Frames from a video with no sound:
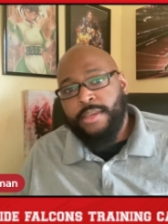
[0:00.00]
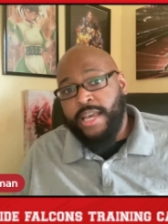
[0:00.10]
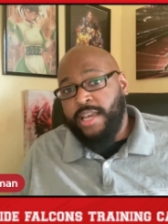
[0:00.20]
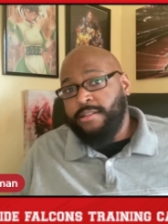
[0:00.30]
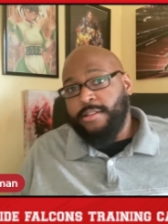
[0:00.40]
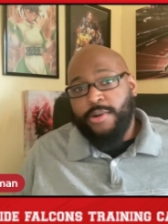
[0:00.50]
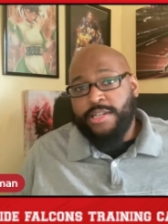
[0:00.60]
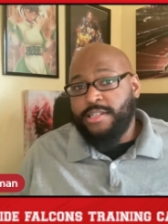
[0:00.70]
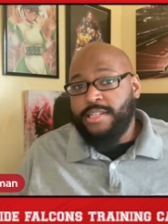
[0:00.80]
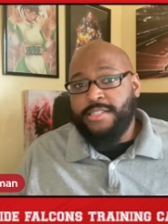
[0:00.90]
And the
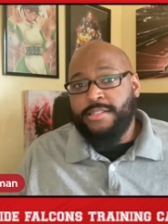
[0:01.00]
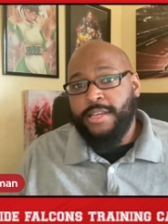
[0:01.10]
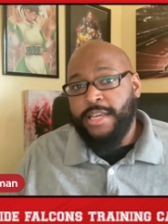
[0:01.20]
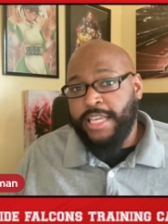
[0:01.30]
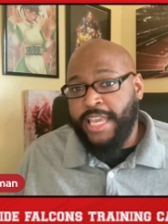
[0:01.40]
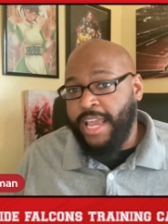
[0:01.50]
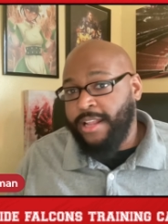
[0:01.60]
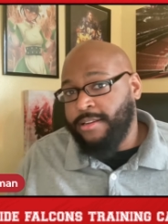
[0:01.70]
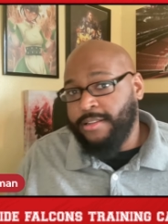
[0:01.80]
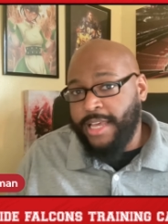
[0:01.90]
question is,
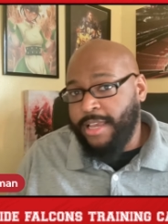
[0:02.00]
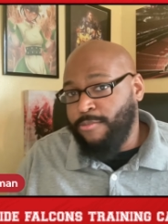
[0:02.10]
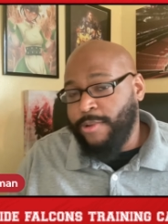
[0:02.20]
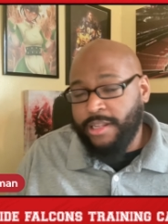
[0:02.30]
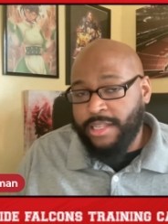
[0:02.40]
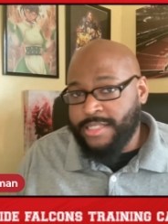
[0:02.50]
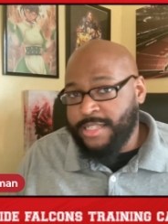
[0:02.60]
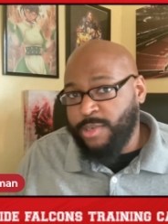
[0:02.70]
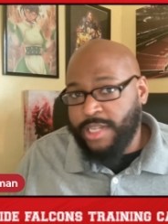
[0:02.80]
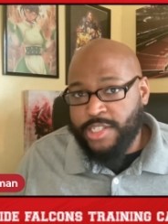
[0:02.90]
can they reel in
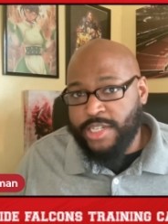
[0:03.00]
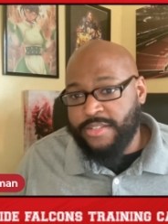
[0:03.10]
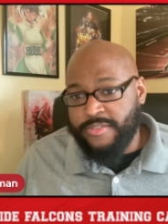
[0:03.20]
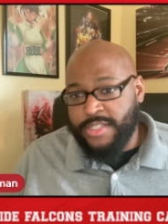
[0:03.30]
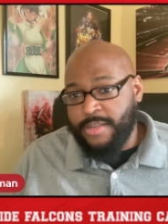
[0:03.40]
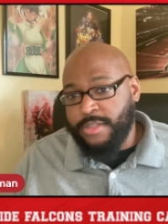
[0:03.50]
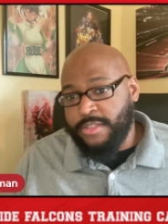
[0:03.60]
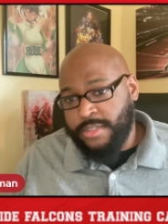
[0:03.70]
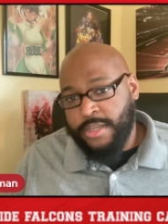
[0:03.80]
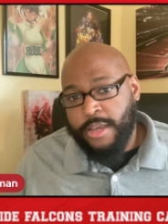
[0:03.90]
someone like Justin
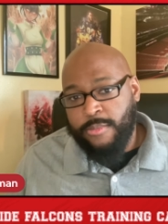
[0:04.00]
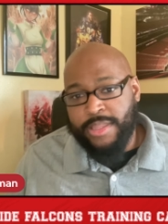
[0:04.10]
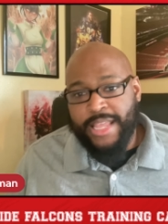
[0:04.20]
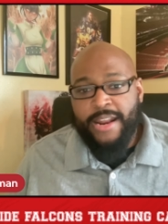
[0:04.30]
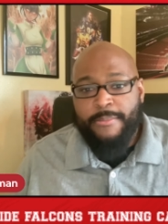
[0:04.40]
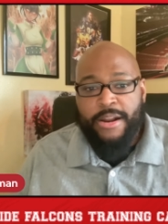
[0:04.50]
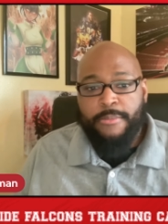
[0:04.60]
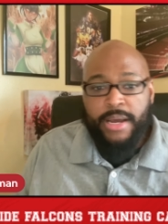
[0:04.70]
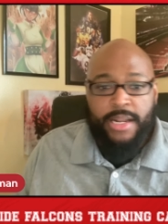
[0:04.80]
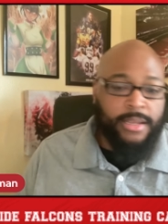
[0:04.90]
Simmons with that amount
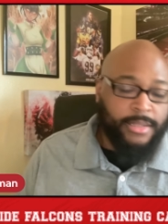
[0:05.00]
of money.